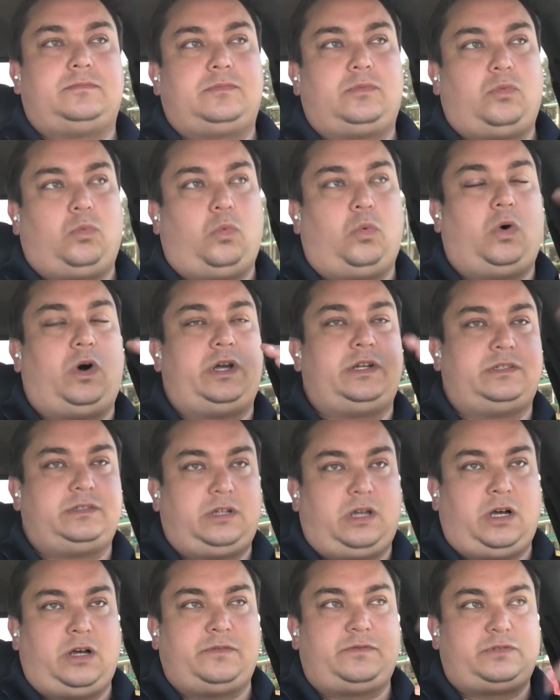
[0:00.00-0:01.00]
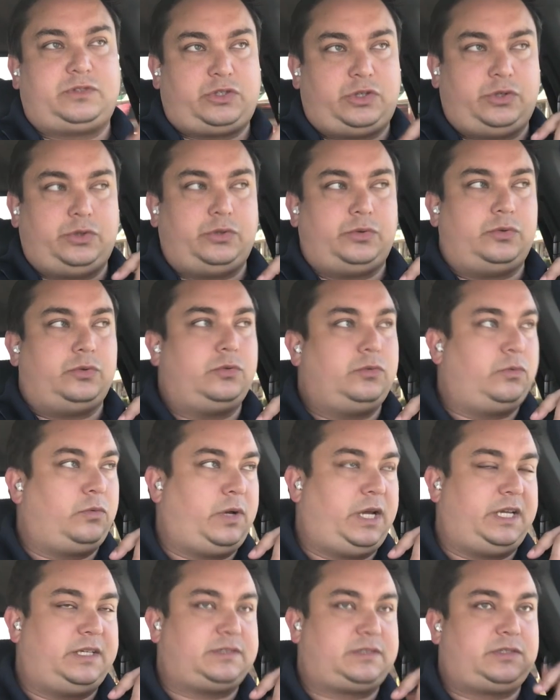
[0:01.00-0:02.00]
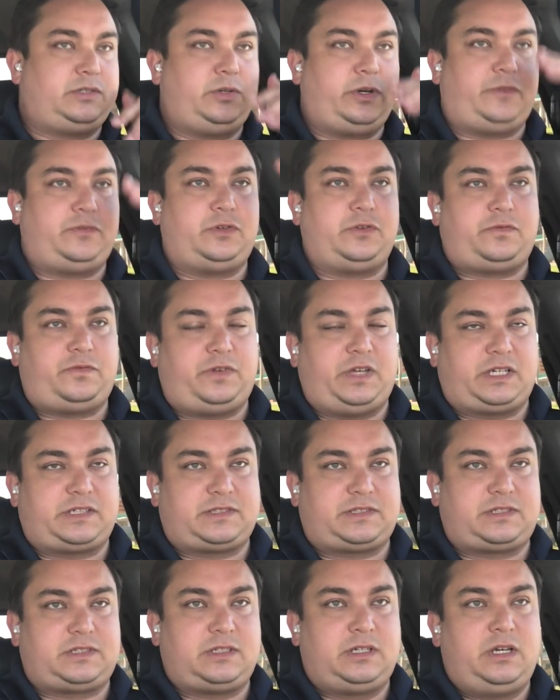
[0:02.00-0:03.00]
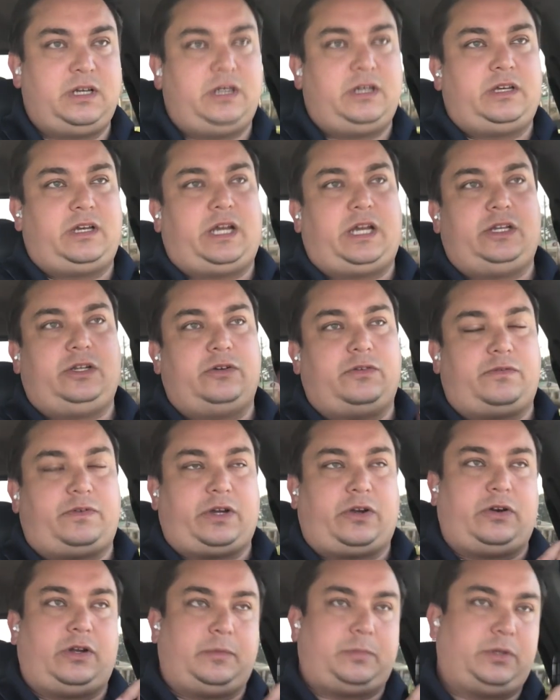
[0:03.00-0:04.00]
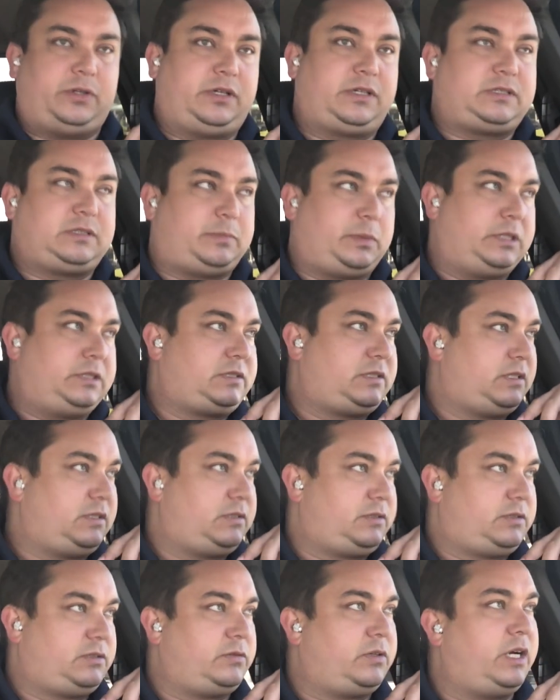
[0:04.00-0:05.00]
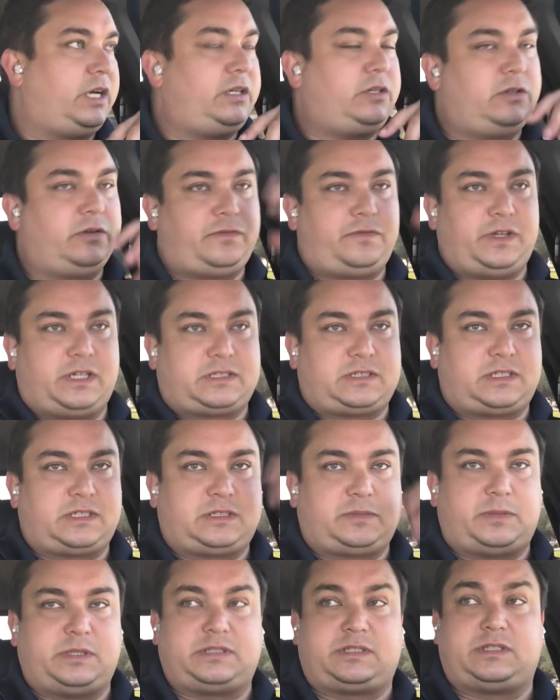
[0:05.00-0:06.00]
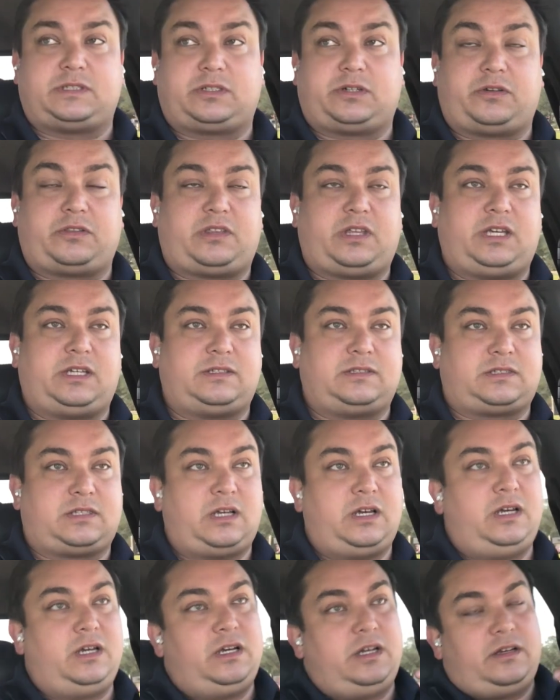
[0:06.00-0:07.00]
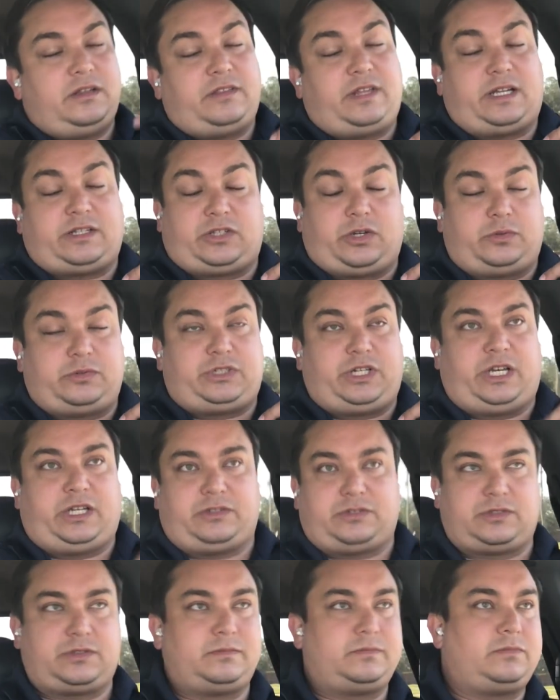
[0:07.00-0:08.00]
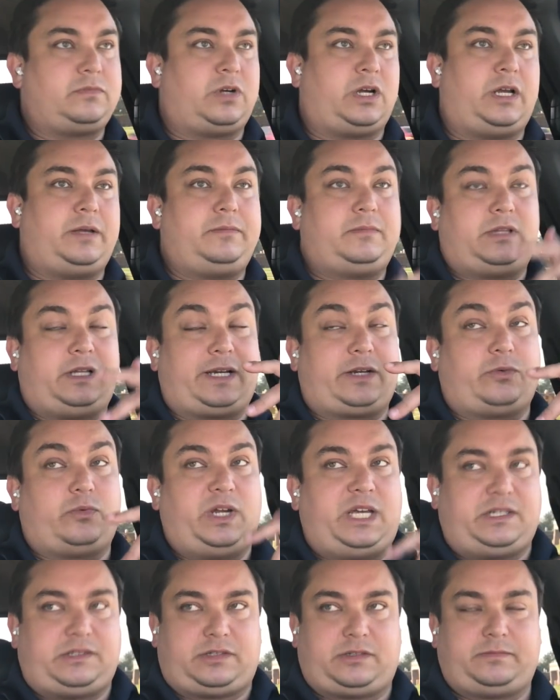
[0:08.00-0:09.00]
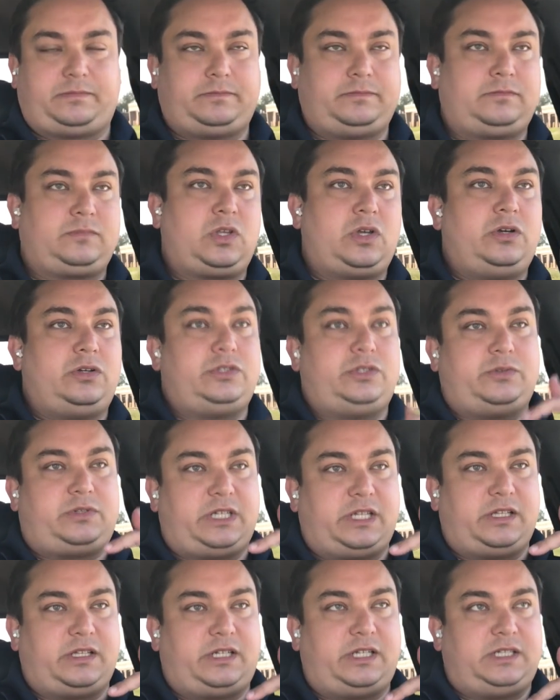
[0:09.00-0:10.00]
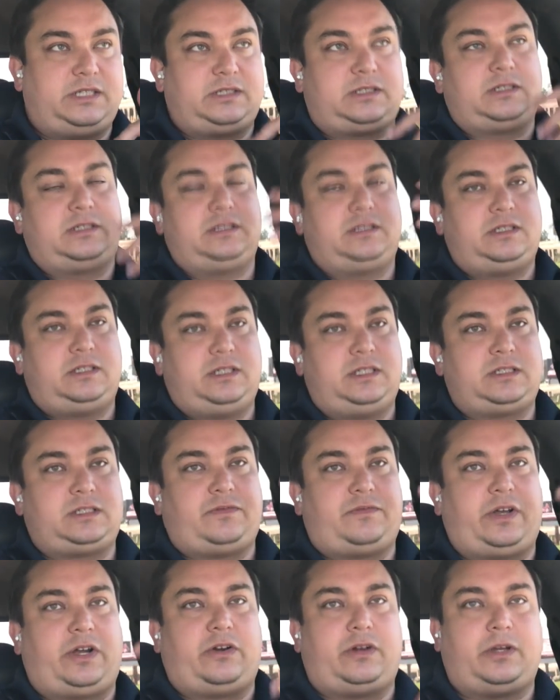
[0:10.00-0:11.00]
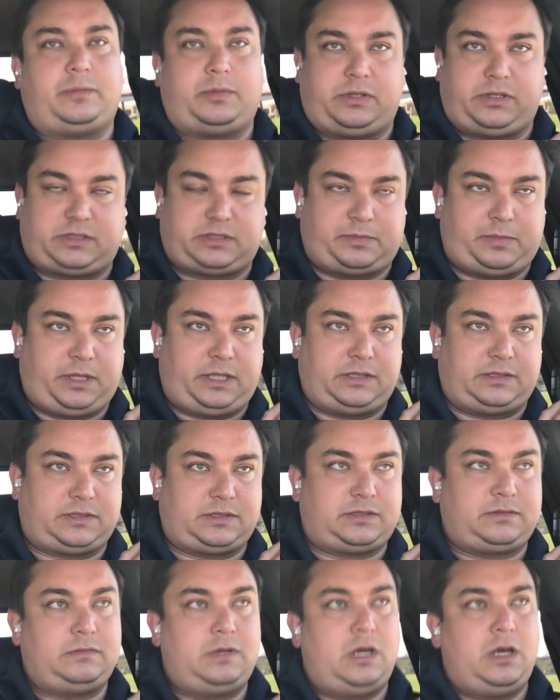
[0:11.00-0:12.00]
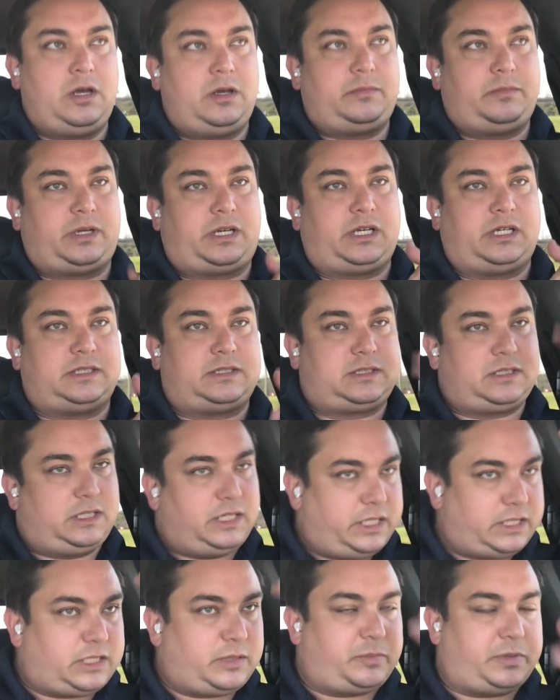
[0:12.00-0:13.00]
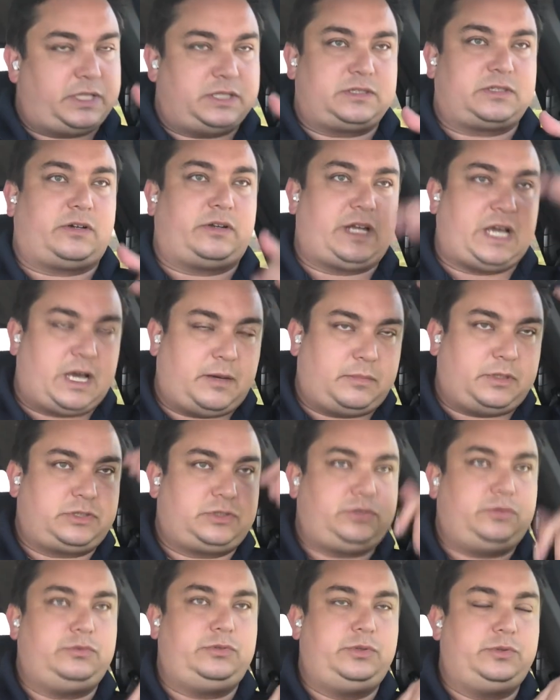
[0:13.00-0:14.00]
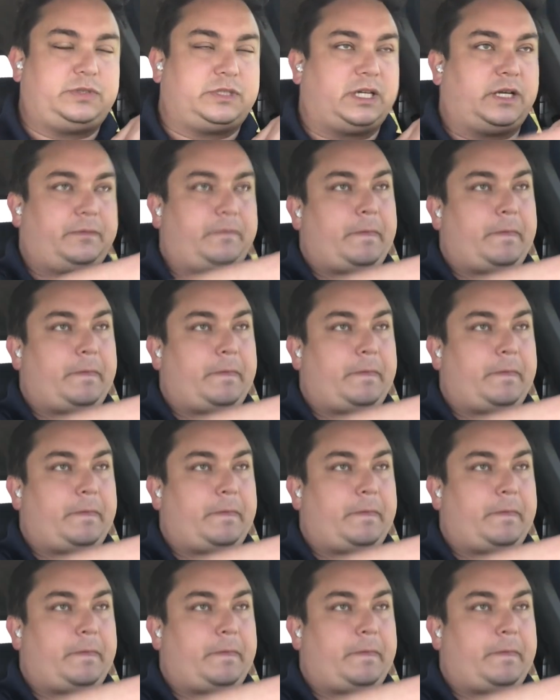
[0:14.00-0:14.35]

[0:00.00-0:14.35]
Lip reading: one of two ways. You have your fixed and your variable expenses, right? Your fixed expenses are things that don't change, right? Like rent. Utilities is a variable expense because it depends on how much you use it,